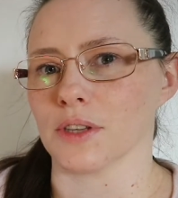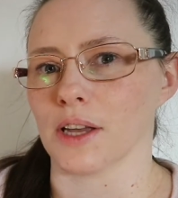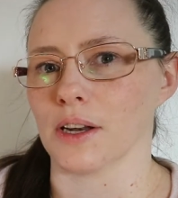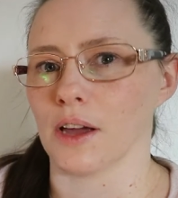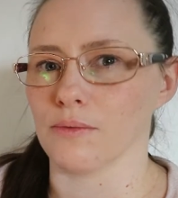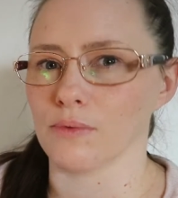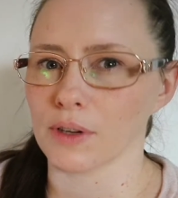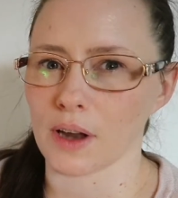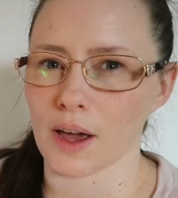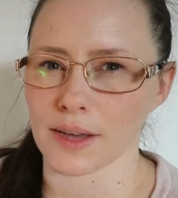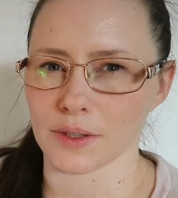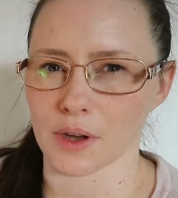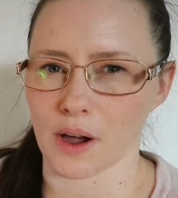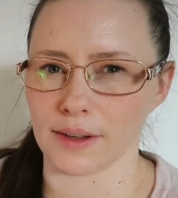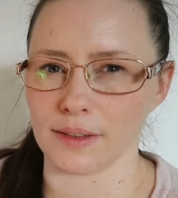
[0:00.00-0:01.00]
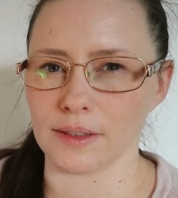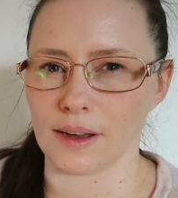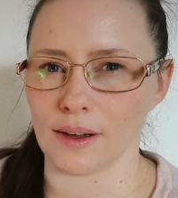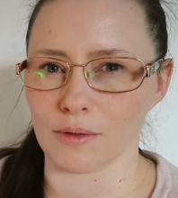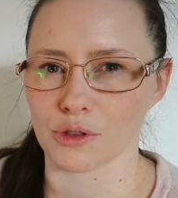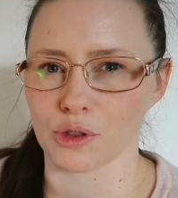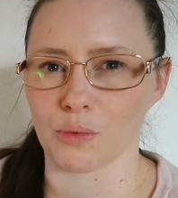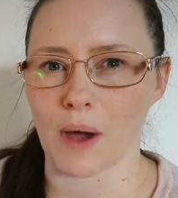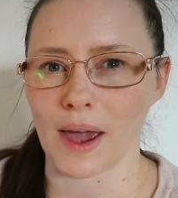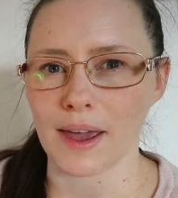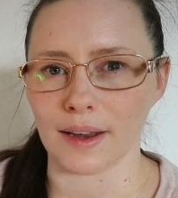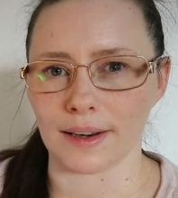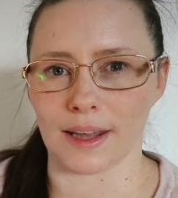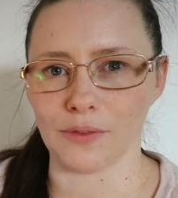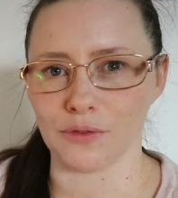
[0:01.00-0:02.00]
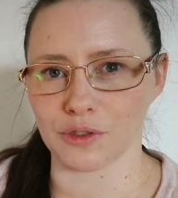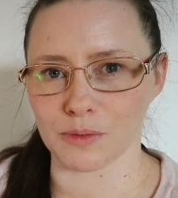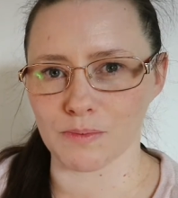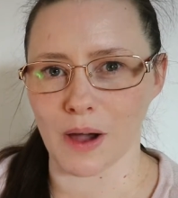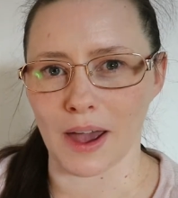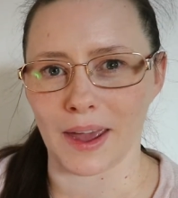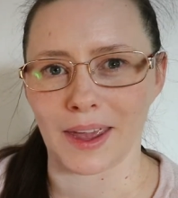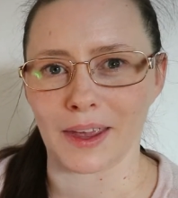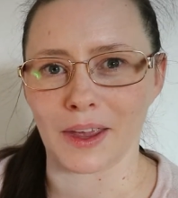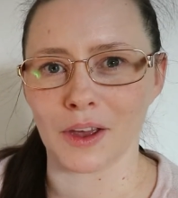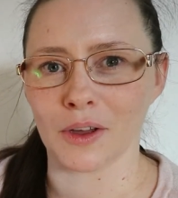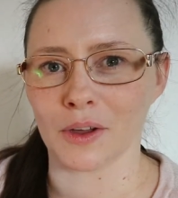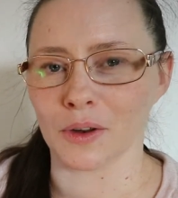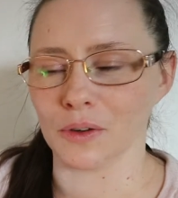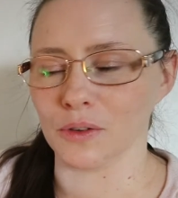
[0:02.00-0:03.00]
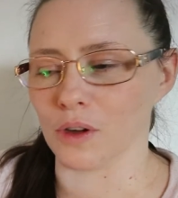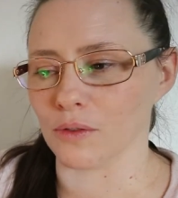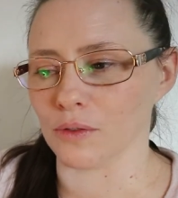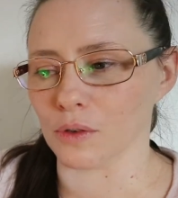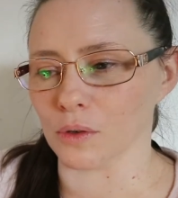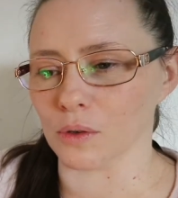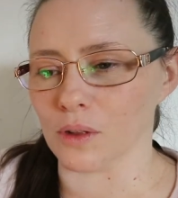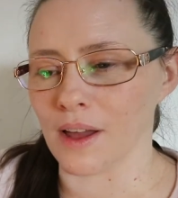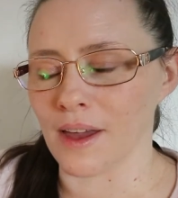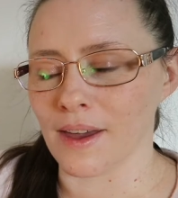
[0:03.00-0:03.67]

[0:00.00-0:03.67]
And I realized the way I left my novel,